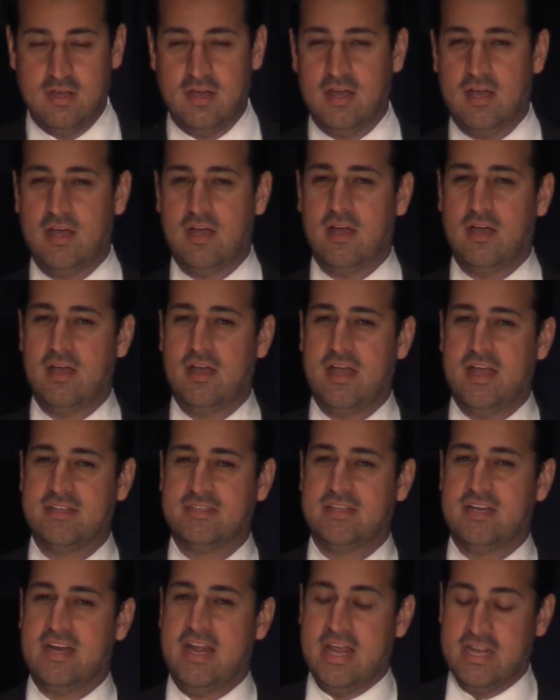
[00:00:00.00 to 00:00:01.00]
uh,
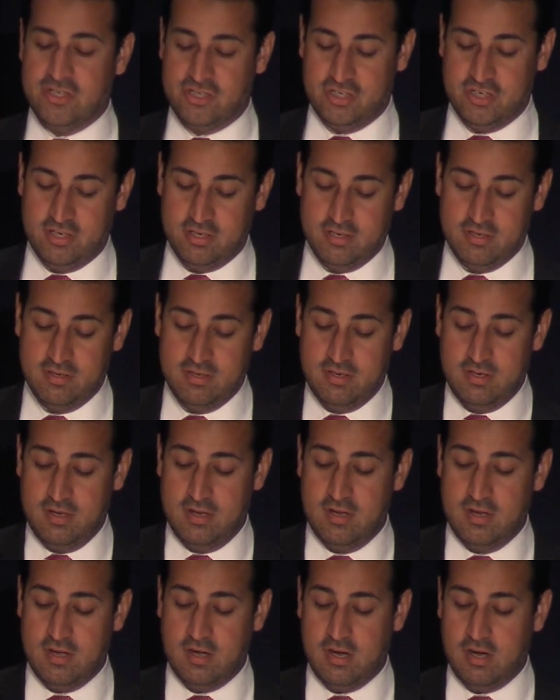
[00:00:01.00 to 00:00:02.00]
as a nation
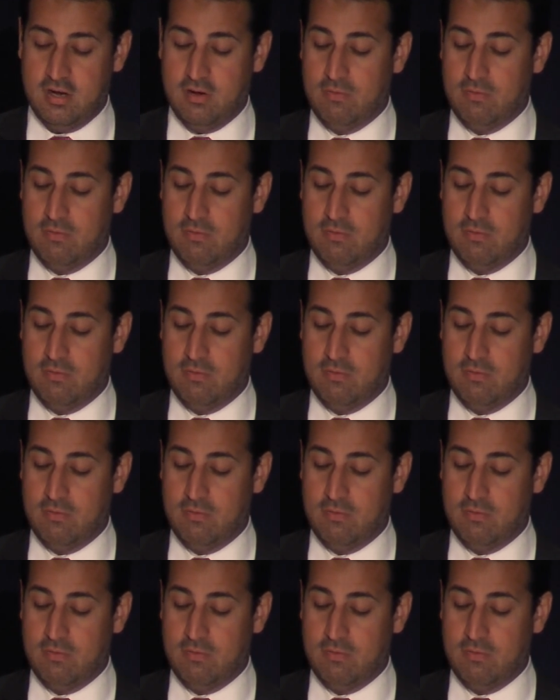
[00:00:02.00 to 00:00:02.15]
uh,